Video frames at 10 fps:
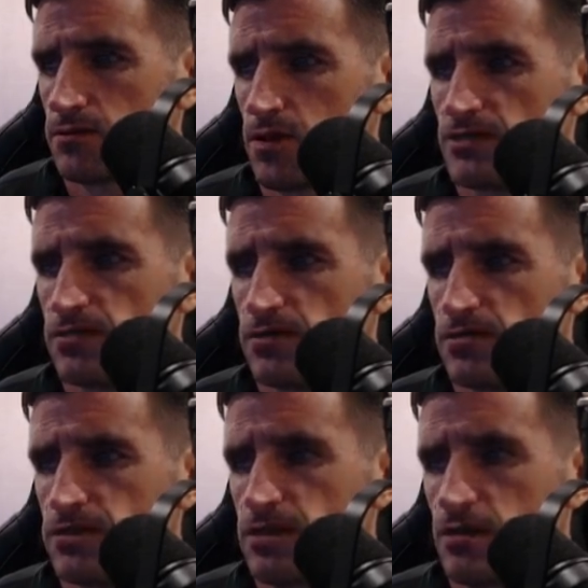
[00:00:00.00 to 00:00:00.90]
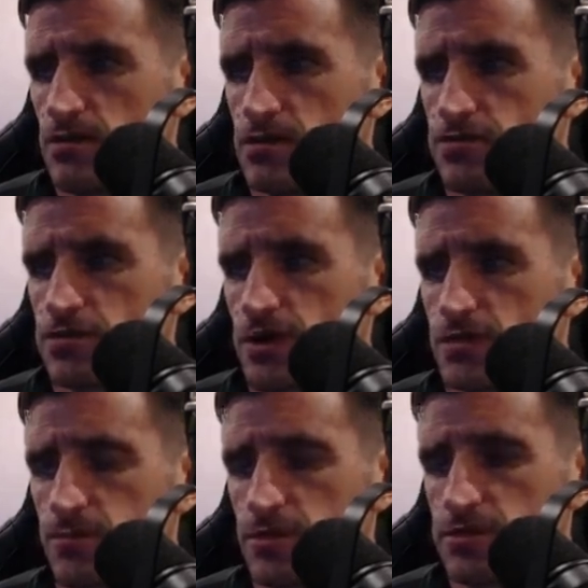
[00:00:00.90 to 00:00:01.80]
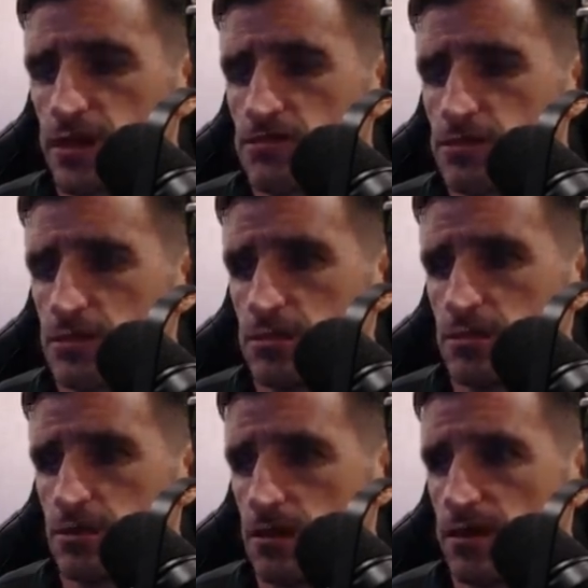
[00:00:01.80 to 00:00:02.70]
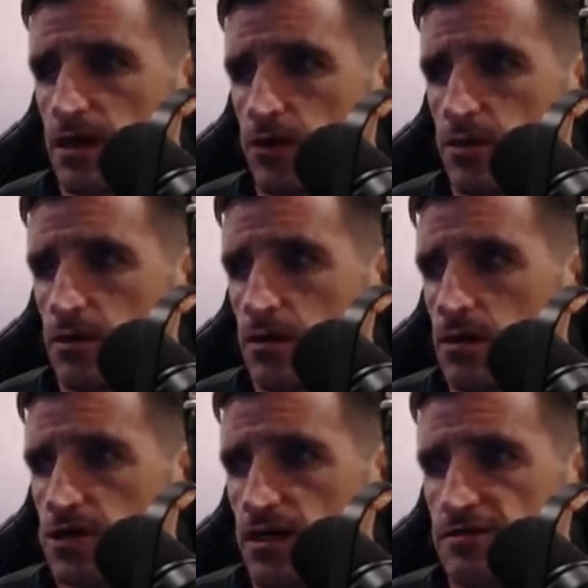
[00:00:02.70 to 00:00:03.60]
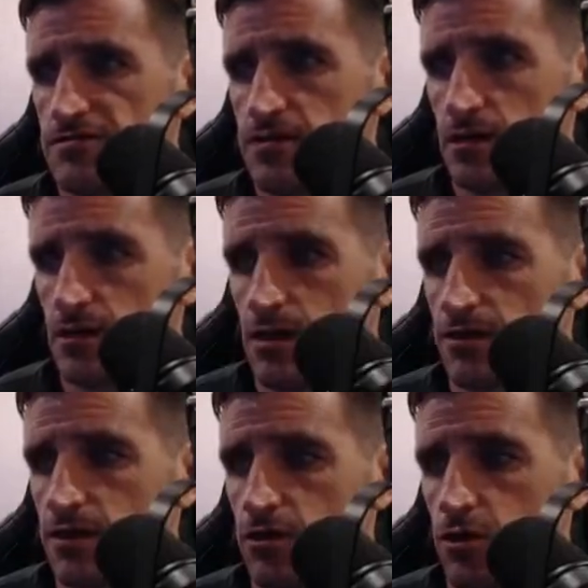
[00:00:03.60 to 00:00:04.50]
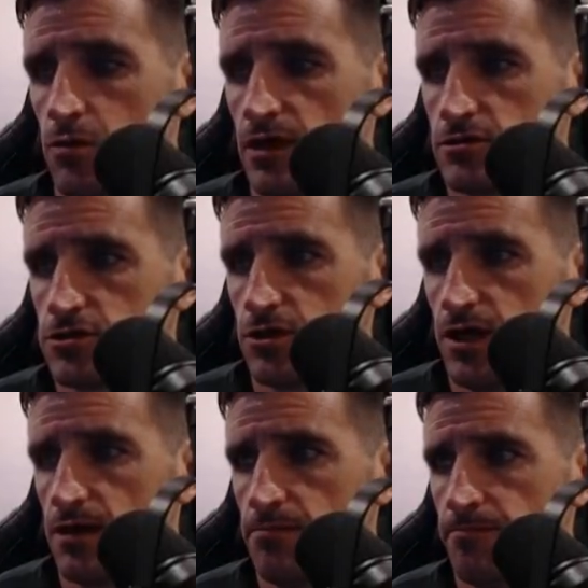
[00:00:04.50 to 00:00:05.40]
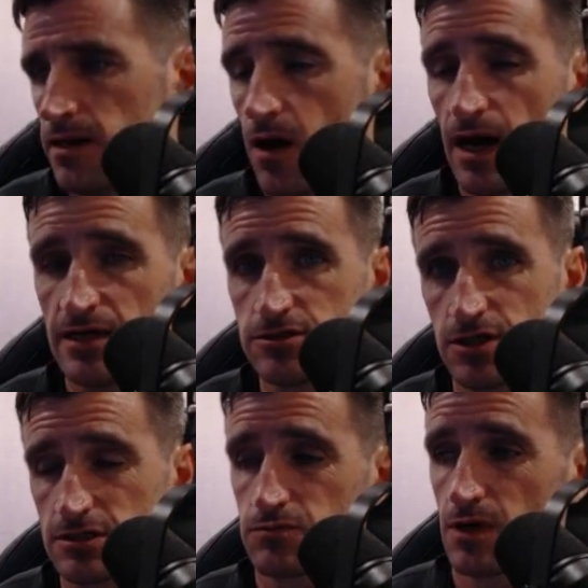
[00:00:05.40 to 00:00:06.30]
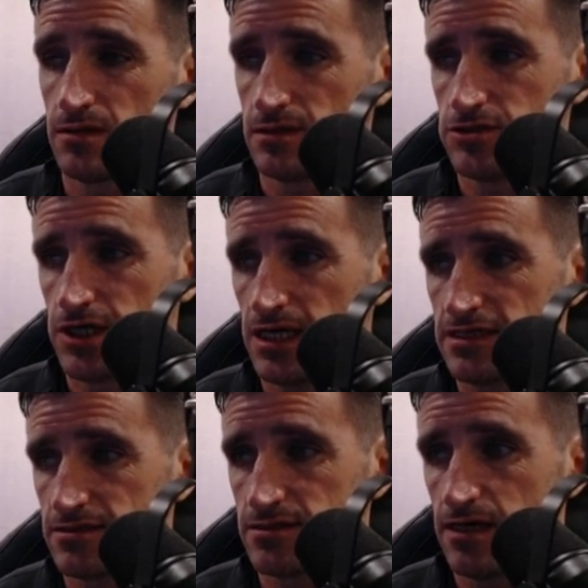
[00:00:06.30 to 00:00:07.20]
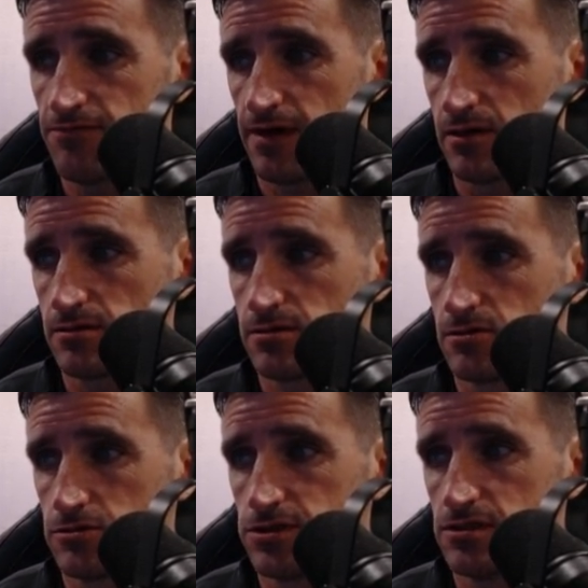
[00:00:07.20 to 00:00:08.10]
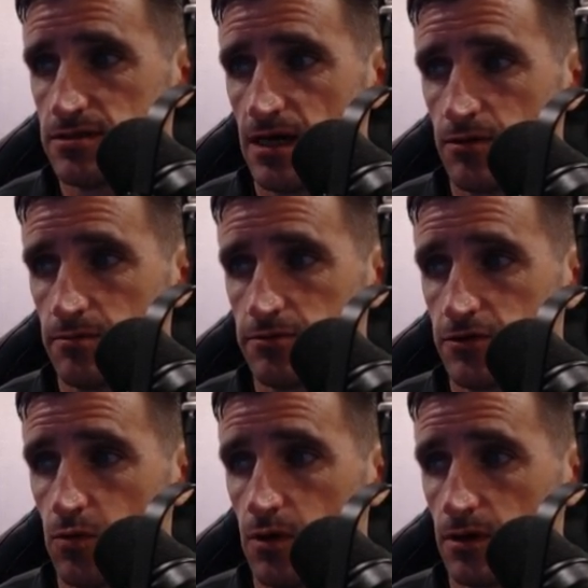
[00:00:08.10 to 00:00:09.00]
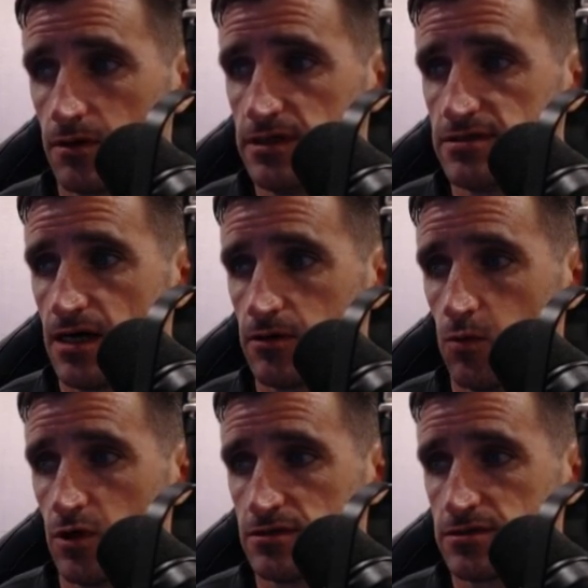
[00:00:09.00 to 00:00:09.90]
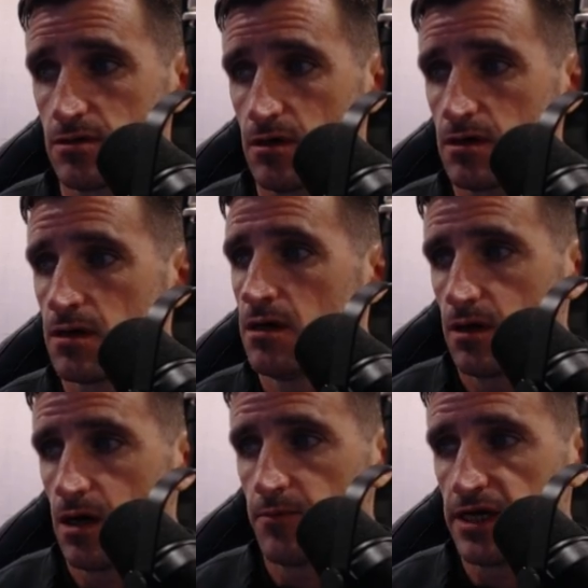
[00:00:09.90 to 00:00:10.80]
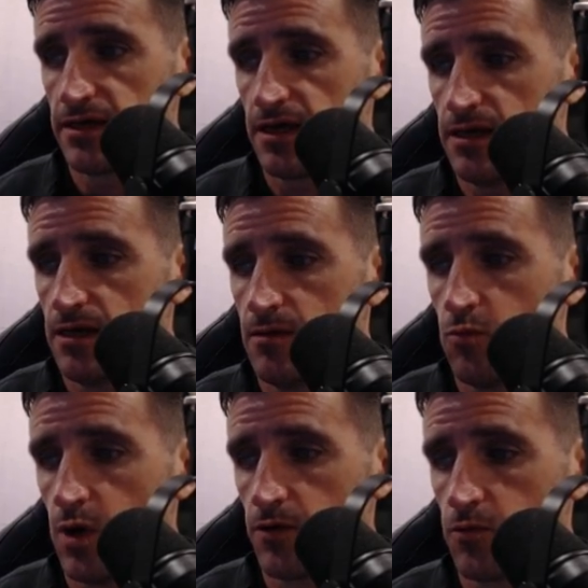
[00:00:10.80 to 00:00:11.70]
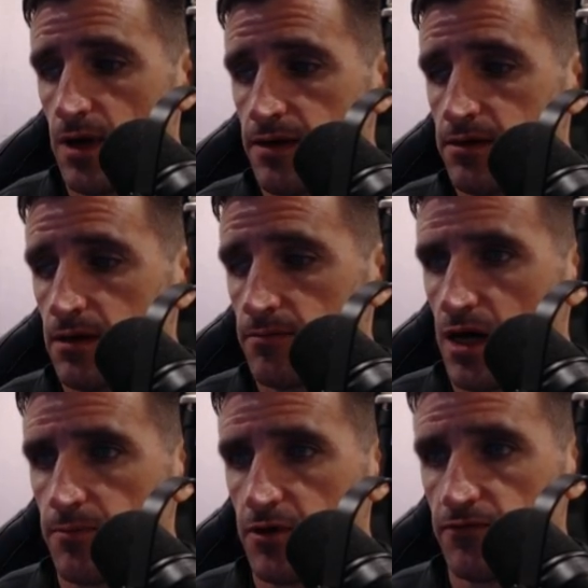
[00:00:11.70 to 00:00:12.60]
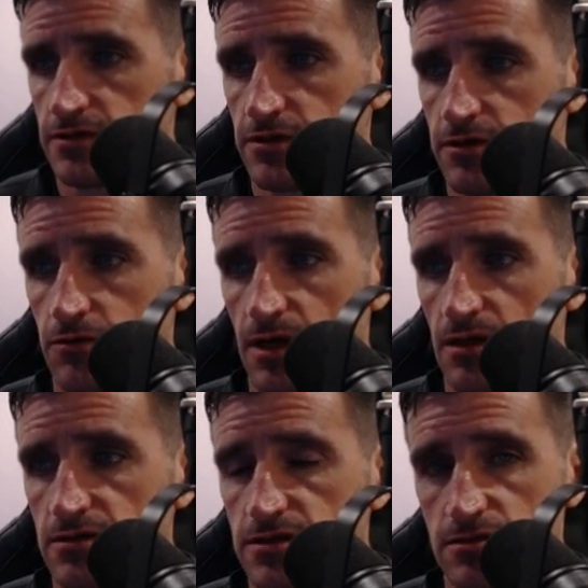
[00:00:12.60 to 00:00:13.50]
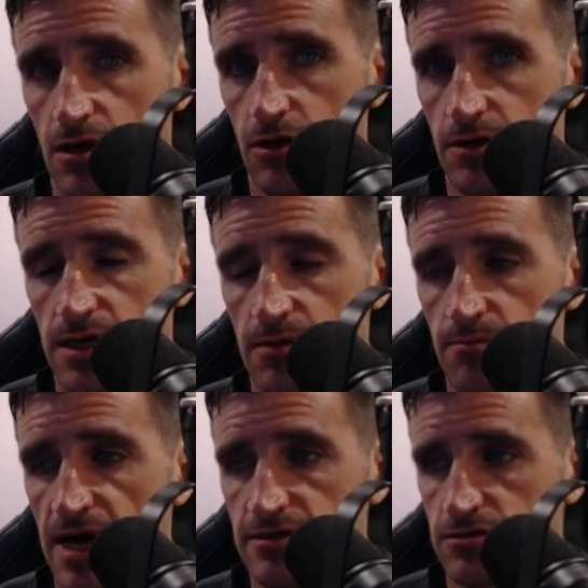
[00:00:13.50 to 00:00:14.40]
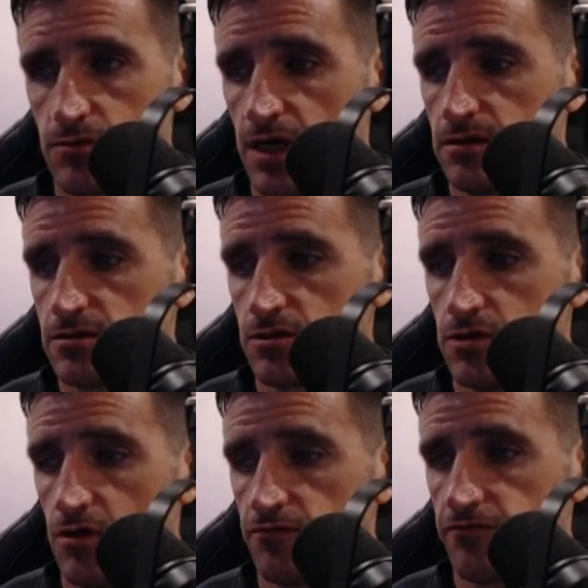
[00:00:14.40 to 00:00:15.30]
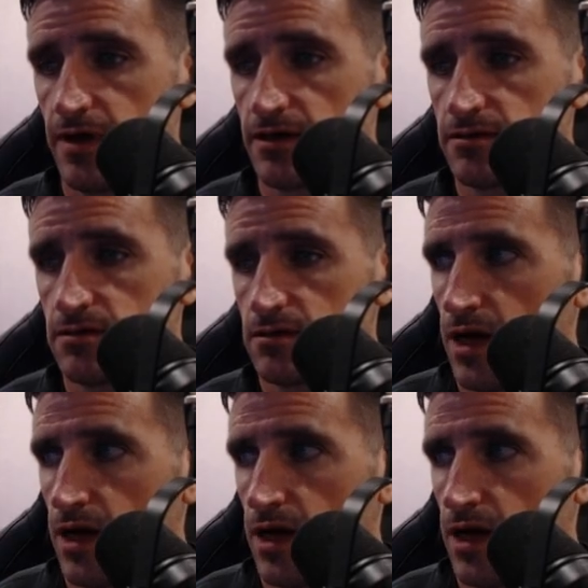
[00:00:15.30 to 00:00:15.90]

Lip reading: So as you can see here in this transportation encounter, Janice, Hillock, and Corell showed up. Now I had just run the Janice safe house, so he's down to 1 star. I'm going to get him 1 rank. Pop over to Corell. It says already at max rank, so no effect.